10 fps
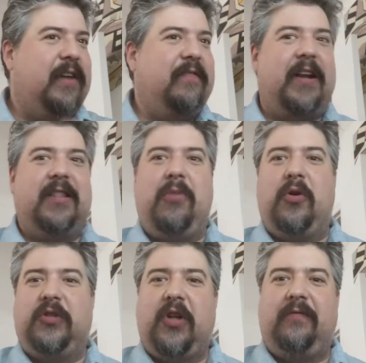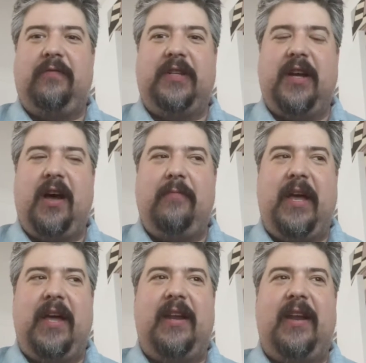invited the post office to come
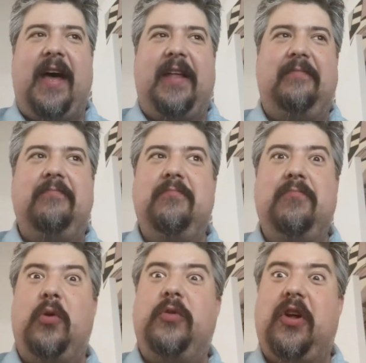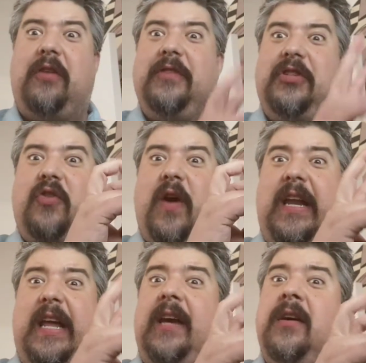in and had post office
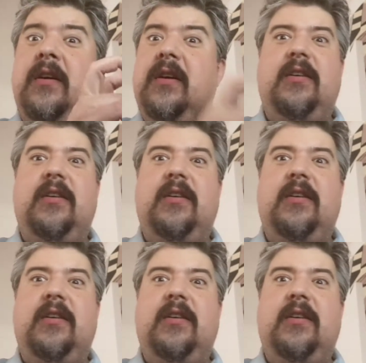training